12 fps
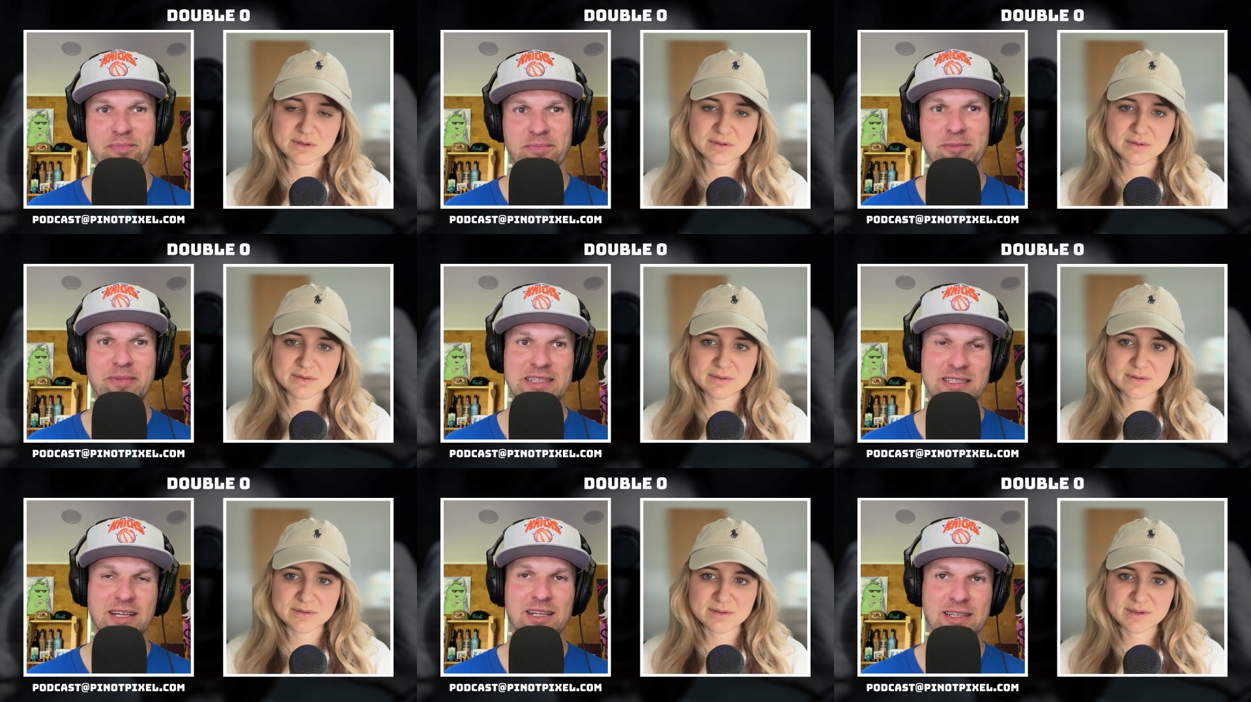Speaker 1: But
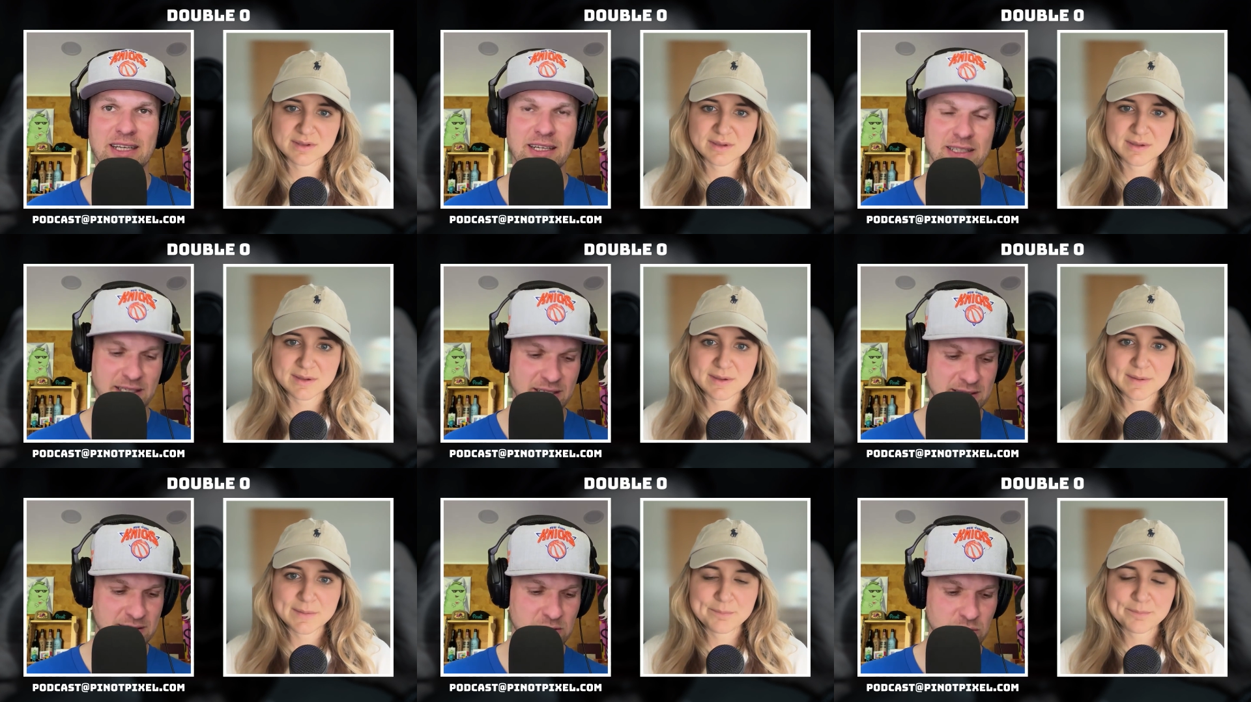basically, the idea
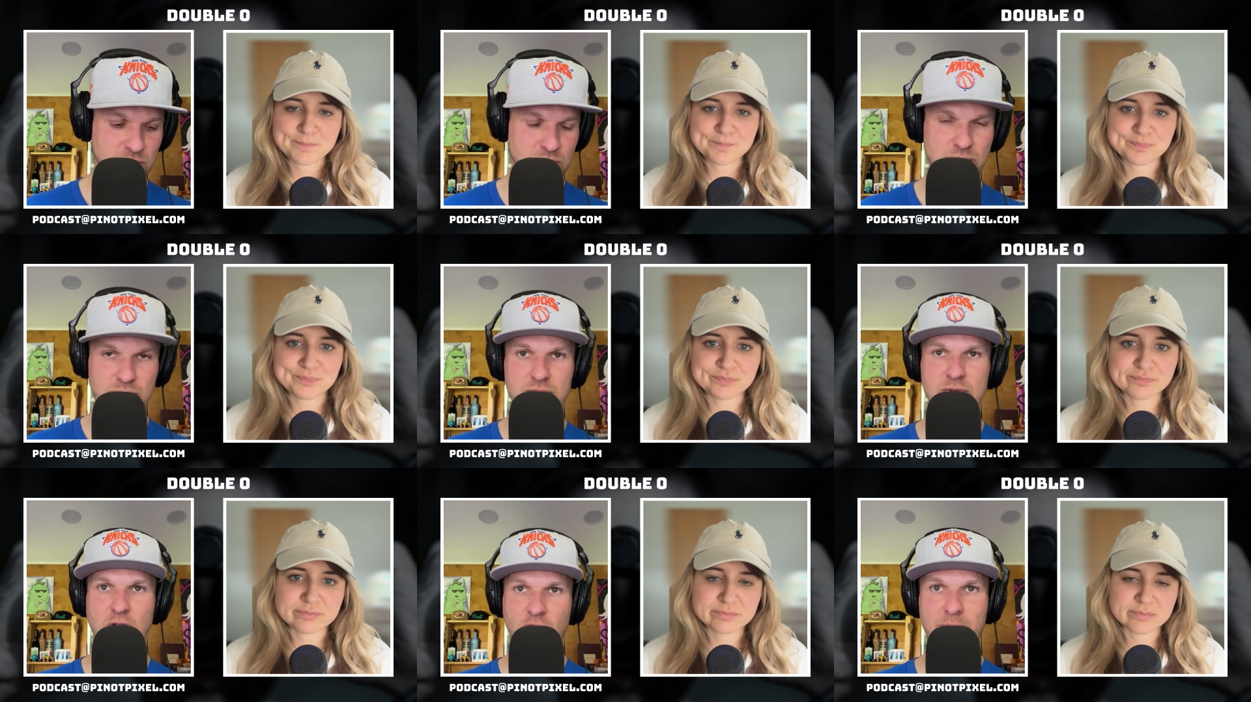is to
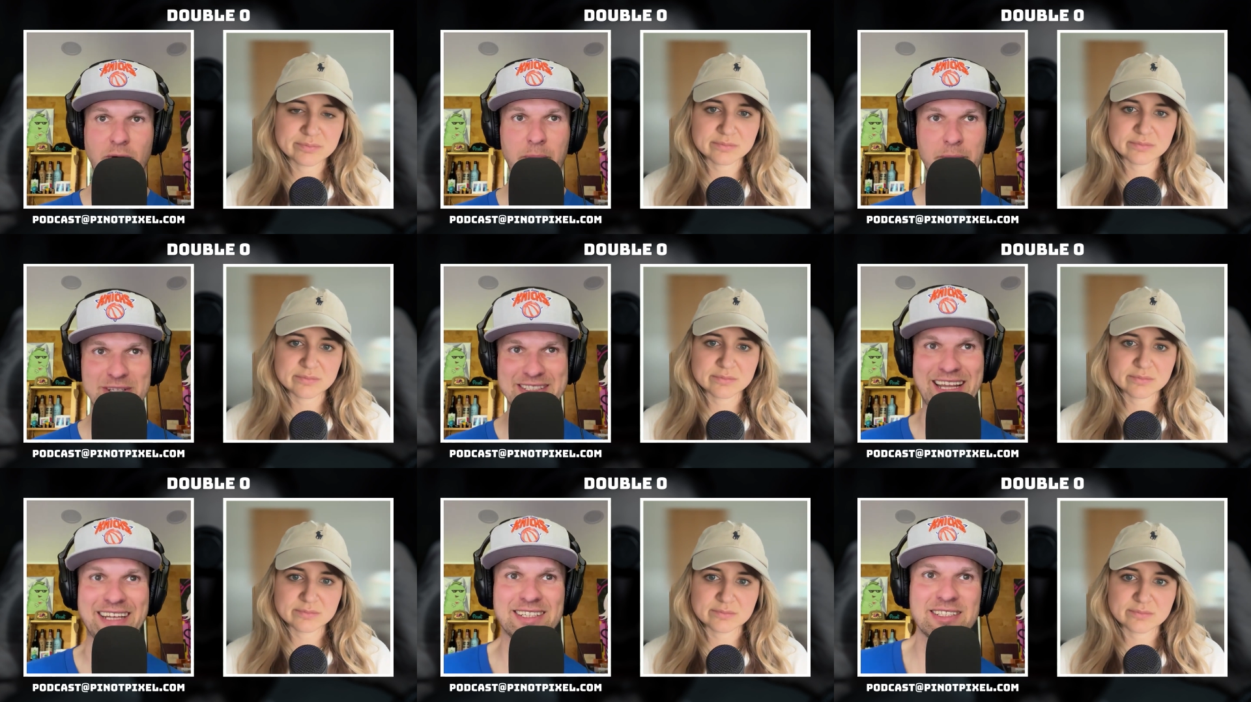talk about
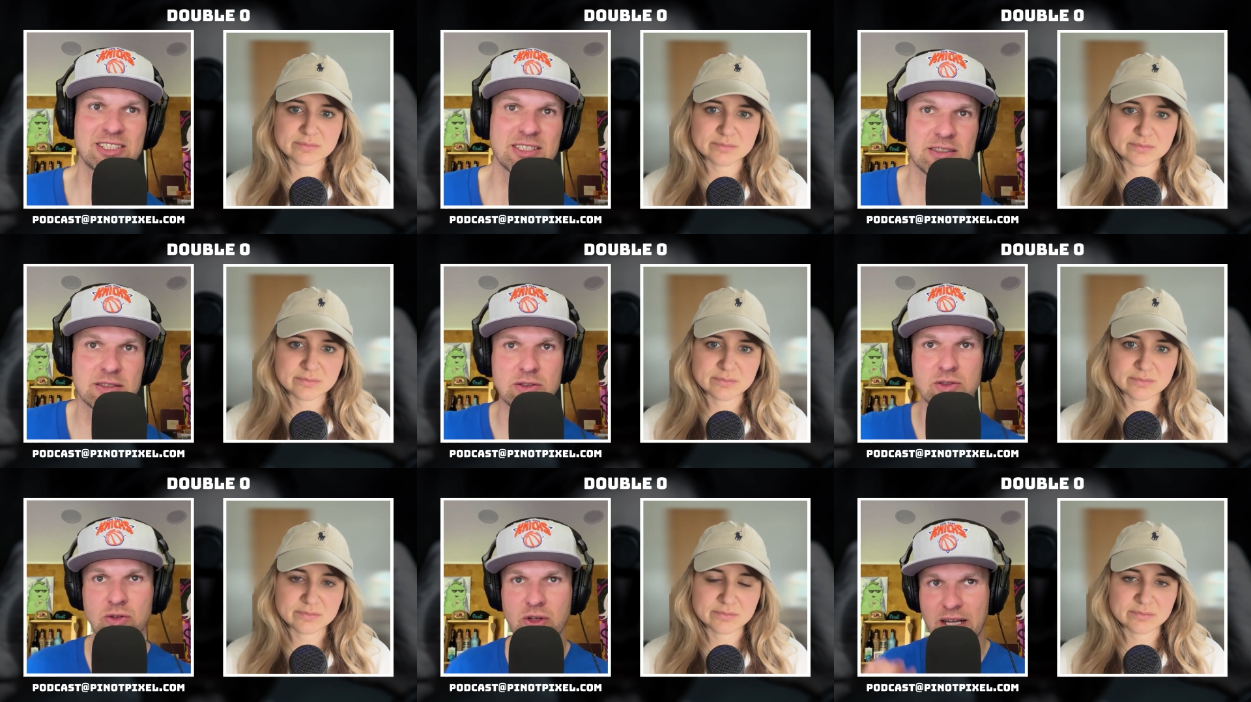percentages
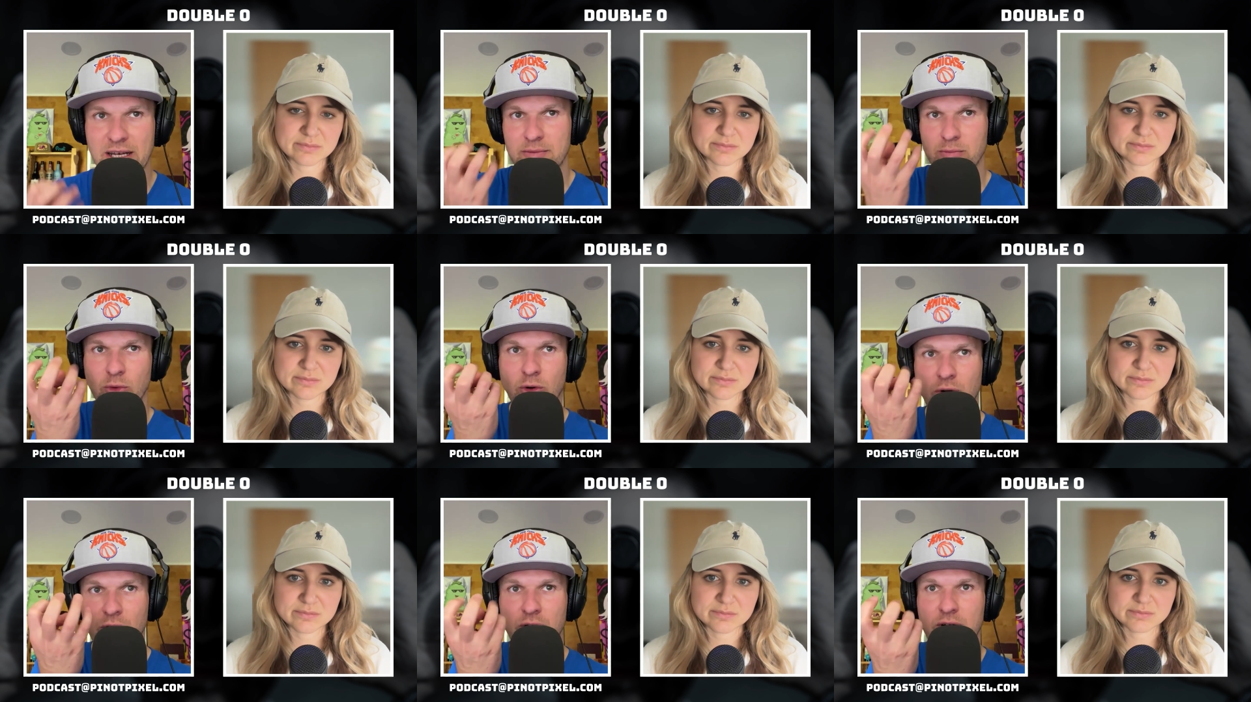to get it
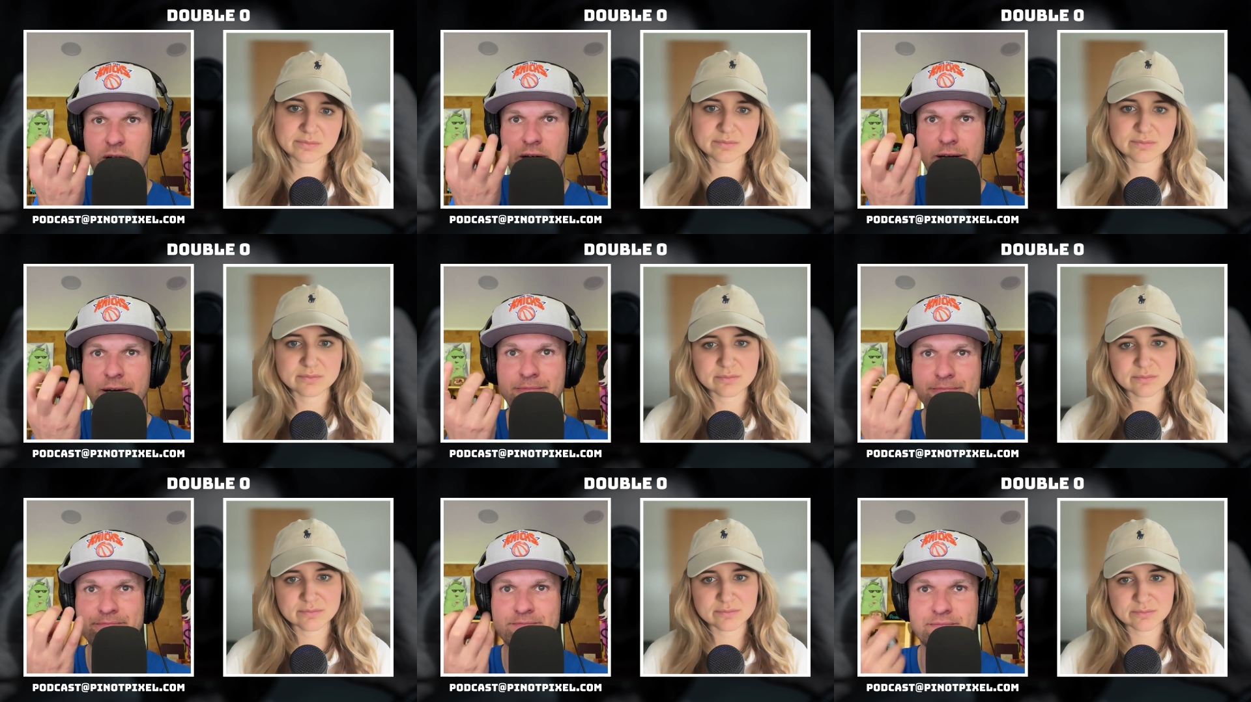more
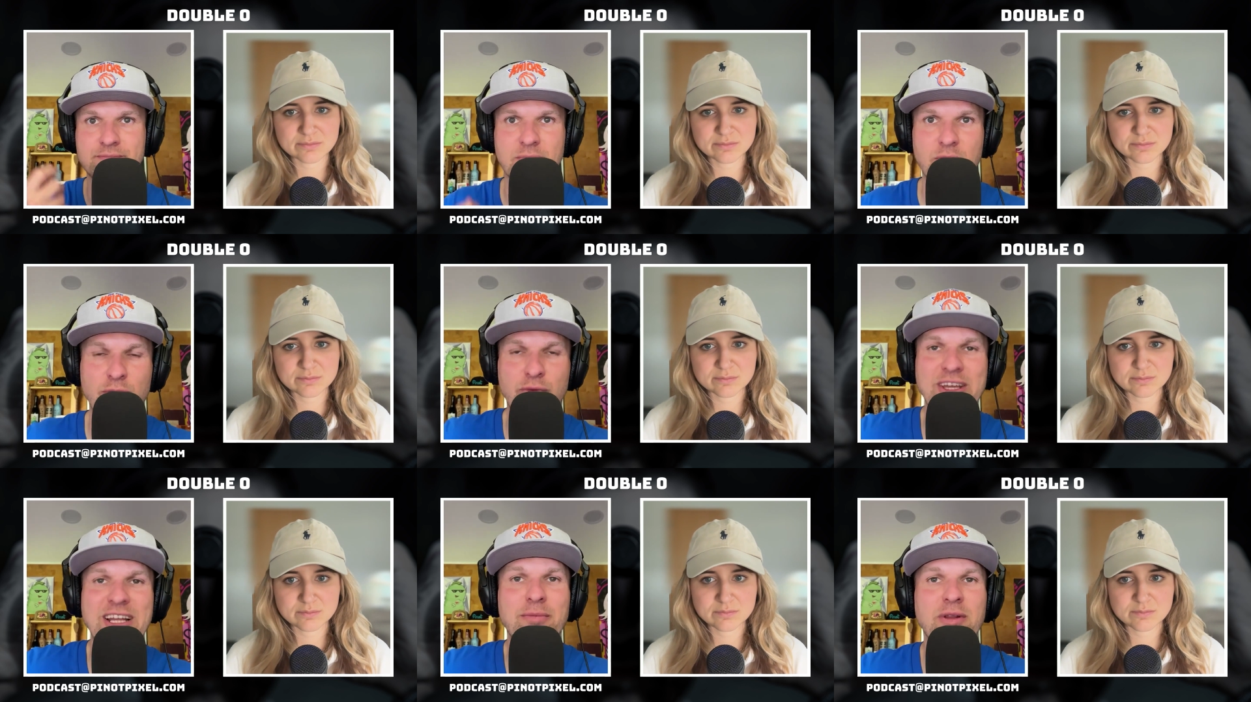um,
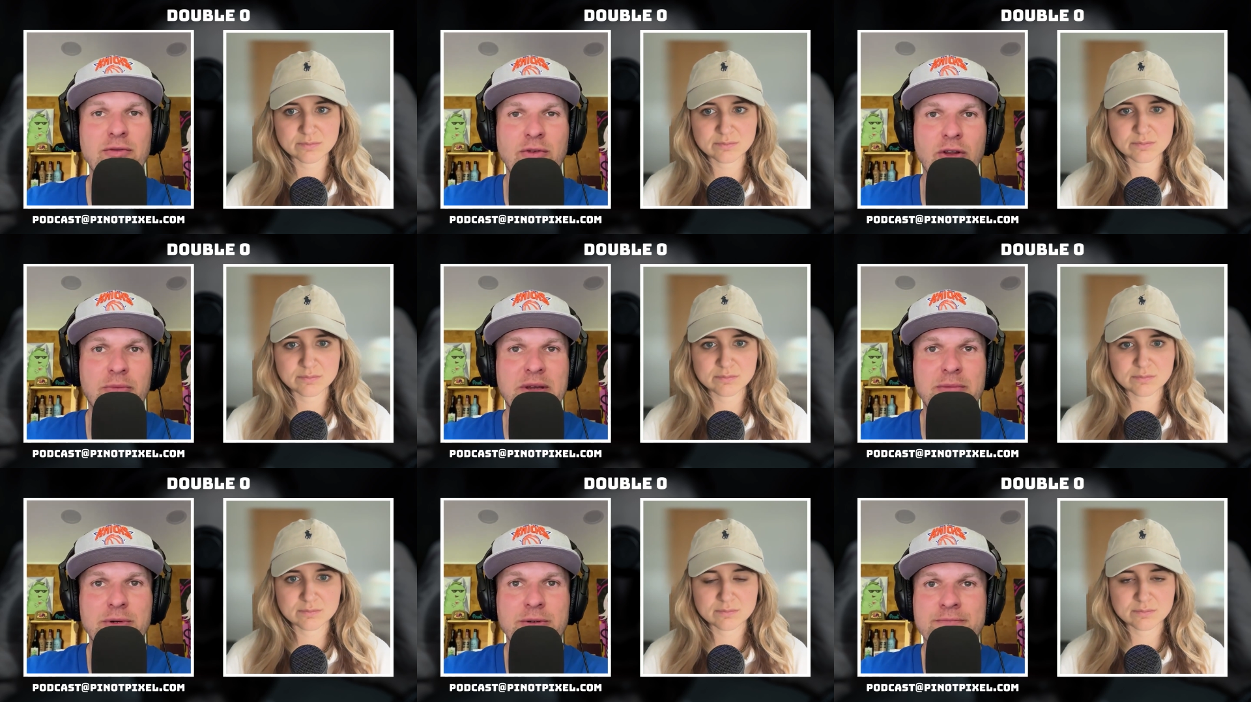feelable for the
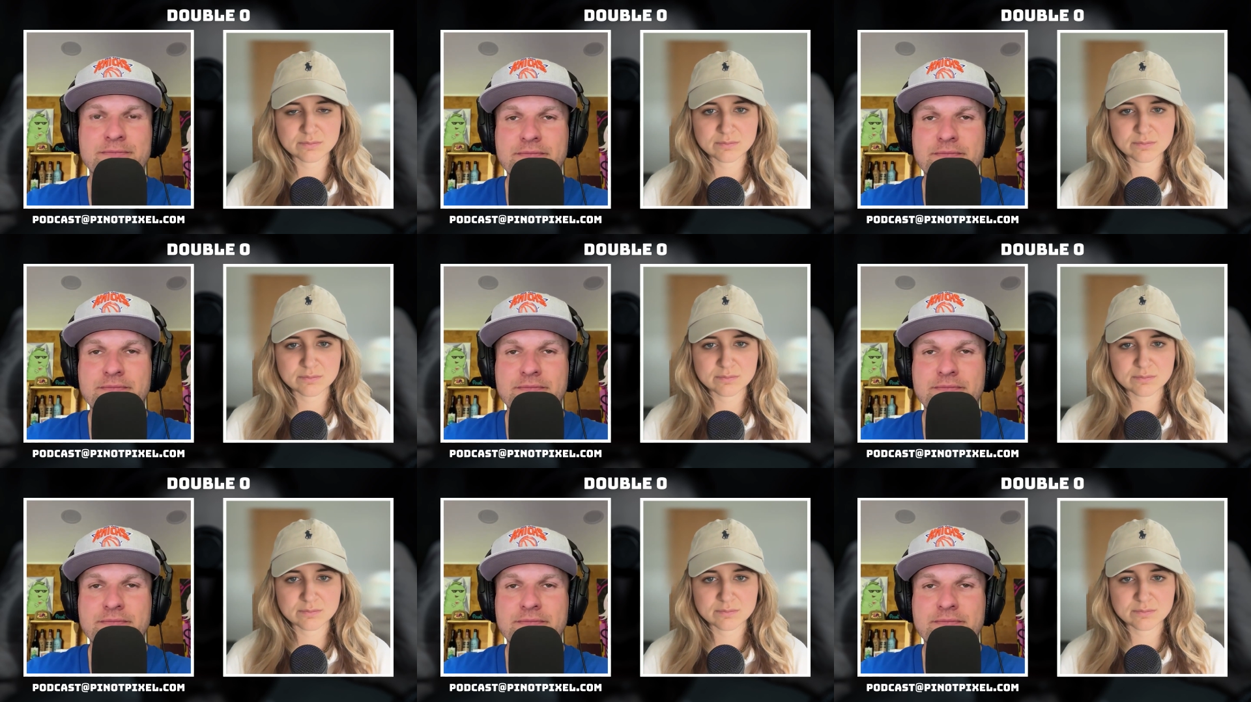people.